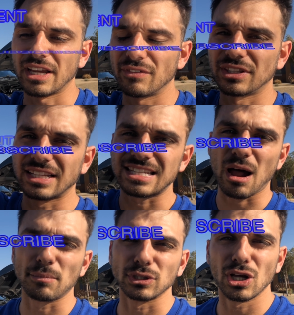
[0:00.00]
everything
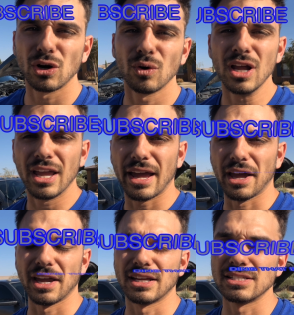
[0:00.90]
down below,
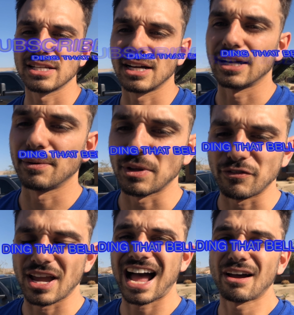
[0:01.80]
and
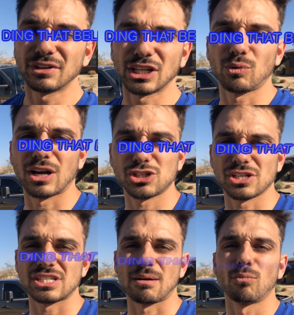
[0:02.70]
if you have any
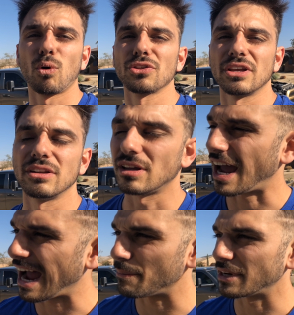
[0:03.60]
questions, I'm more than
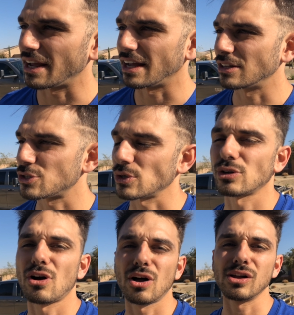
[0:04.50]
happy to answer
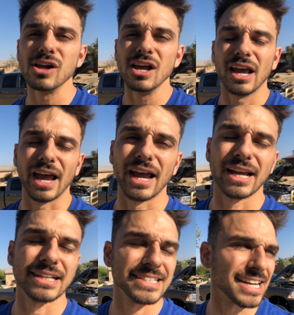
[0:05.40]
it all.
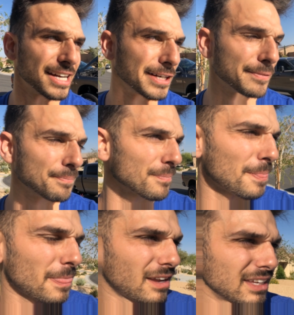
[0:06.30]
And
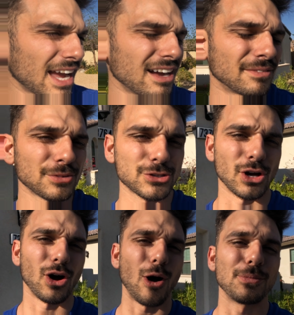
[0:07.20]
yeah,
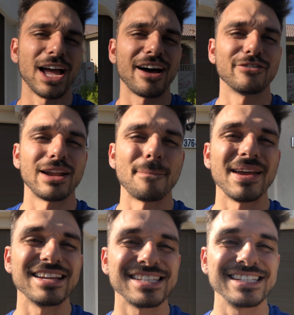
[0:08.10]
so hope you have an
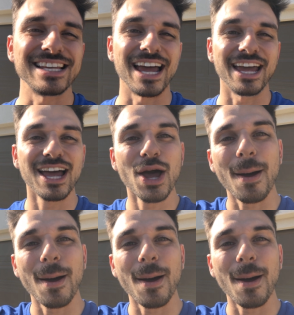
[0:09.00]
amazing day.